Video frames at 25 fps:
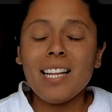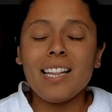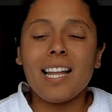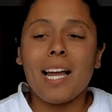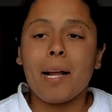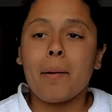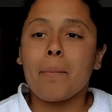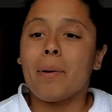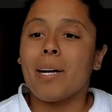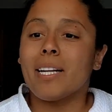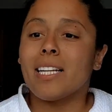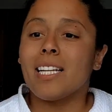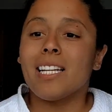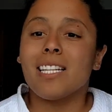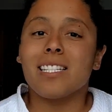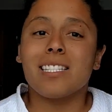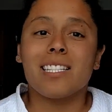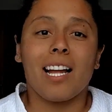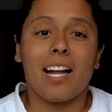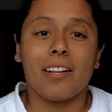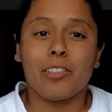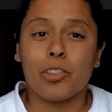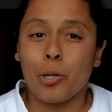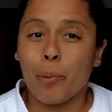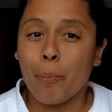Like, money is
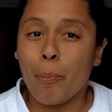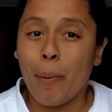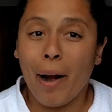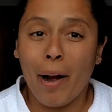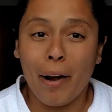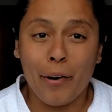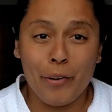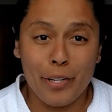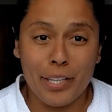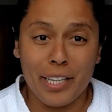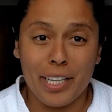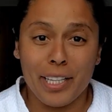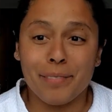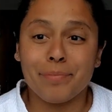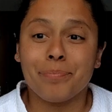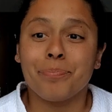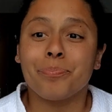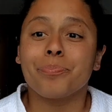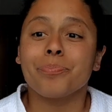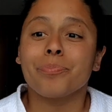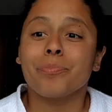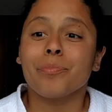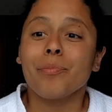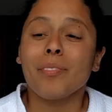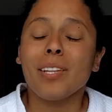not their priority.
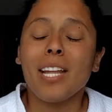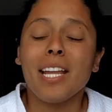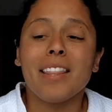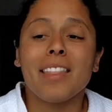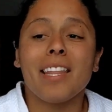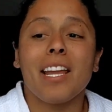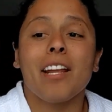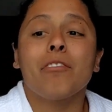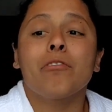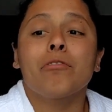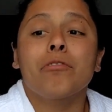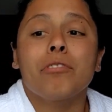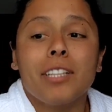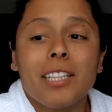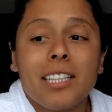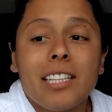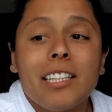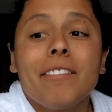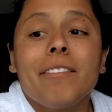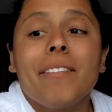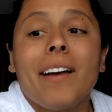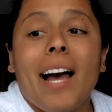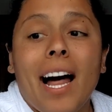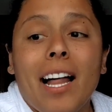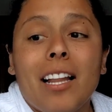They
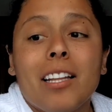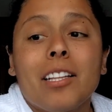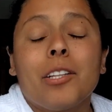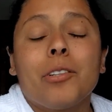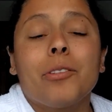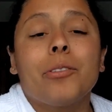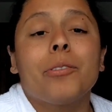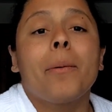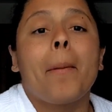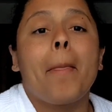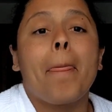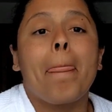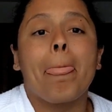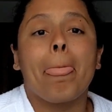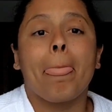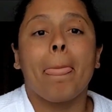really value